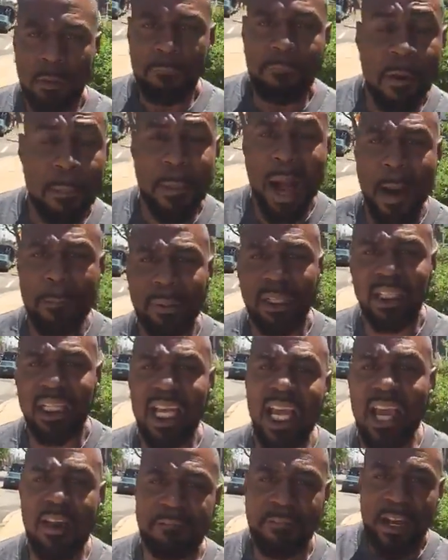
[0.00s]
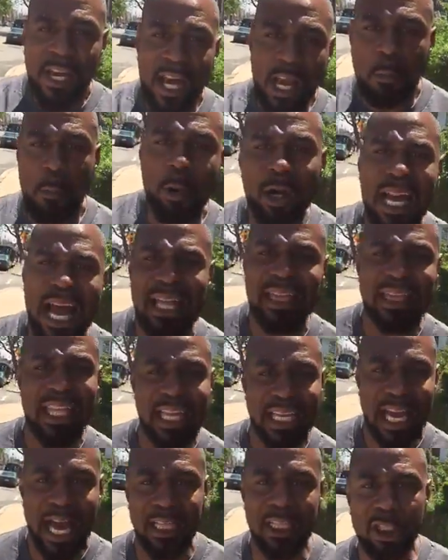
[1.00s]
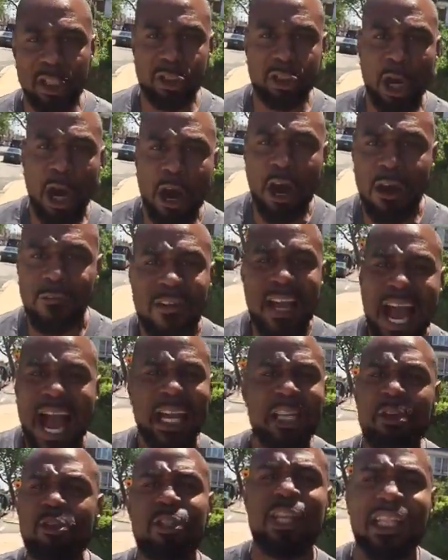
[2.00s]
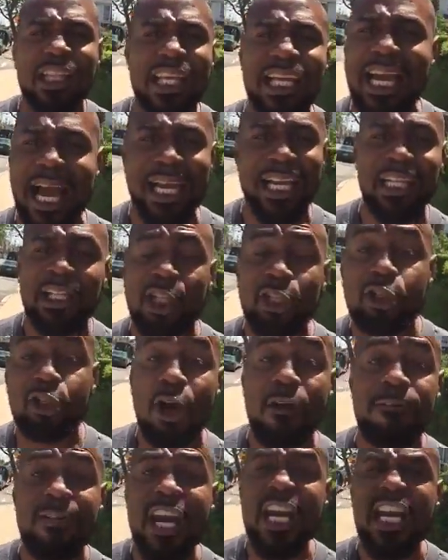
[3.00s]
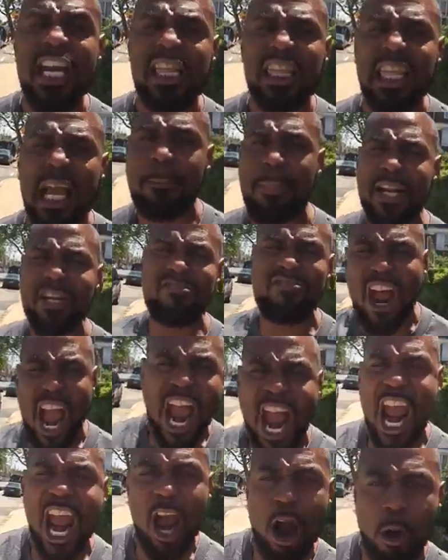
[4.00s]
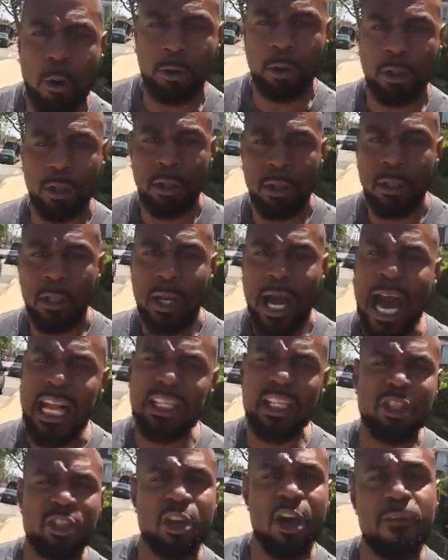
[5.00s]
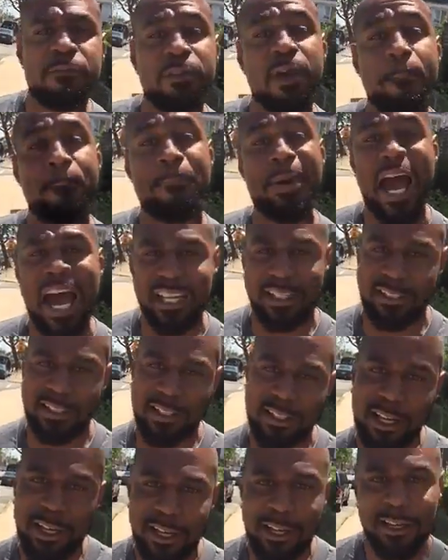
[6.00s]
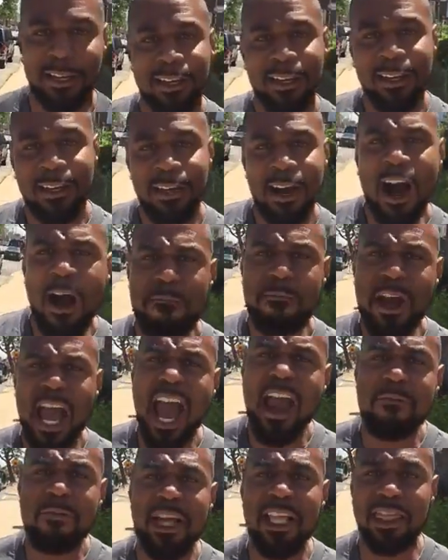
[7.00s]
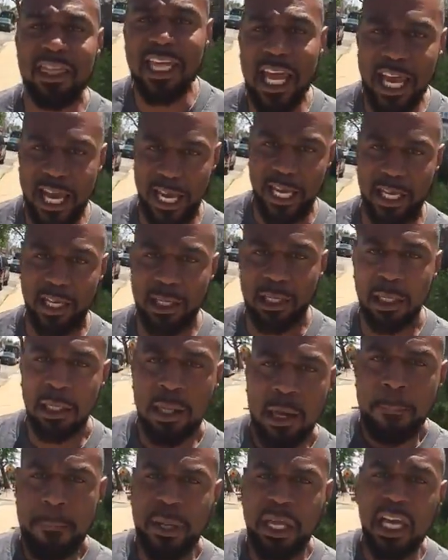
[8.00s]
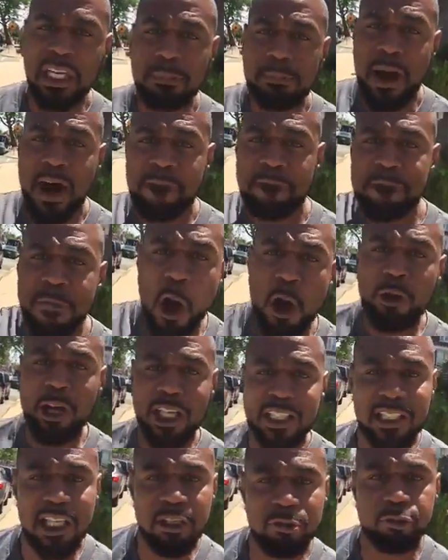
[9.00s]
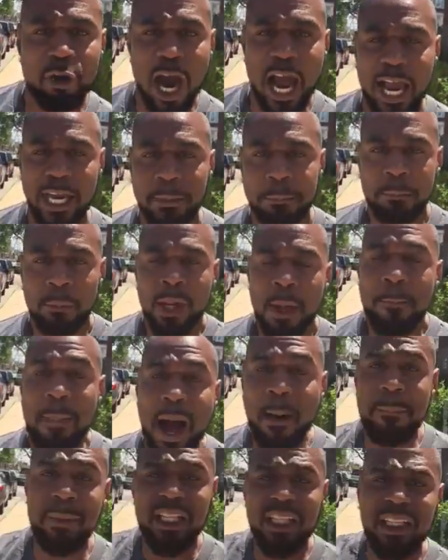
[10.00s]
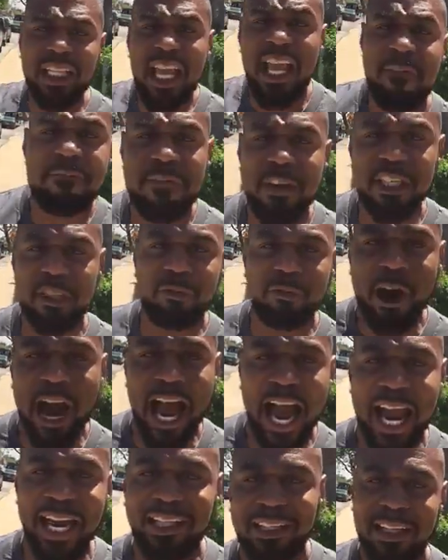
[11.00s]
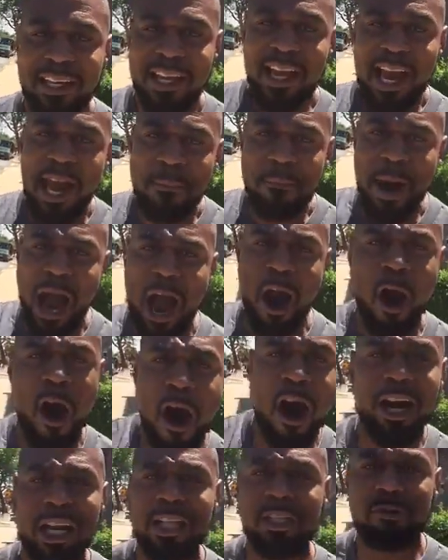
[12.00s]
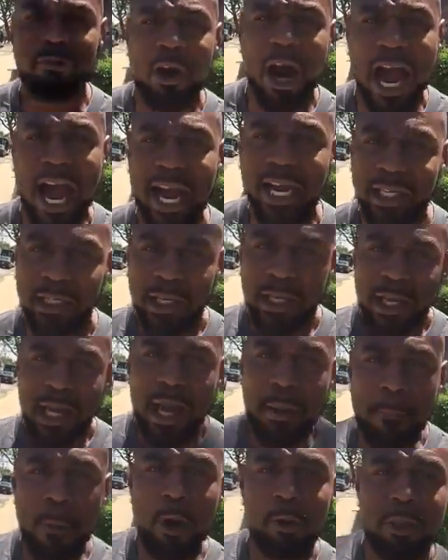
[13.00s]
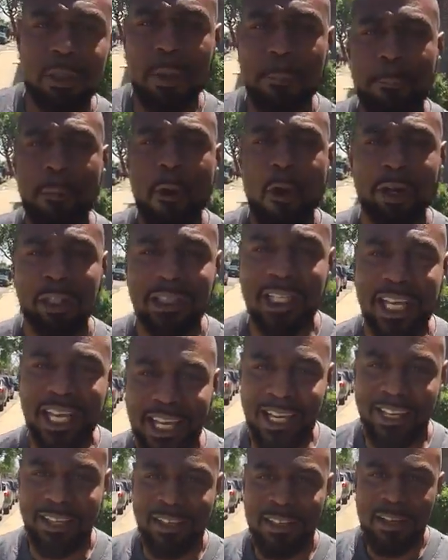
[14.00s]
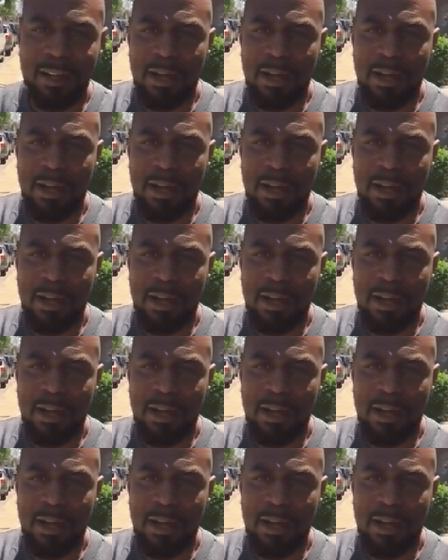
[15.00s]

for my belief in what I think I deserve. I used to think I didn't deserve anything, but now I deserve the best of everything because my focus is right, my belief is right, and my heart is right. And most importantly,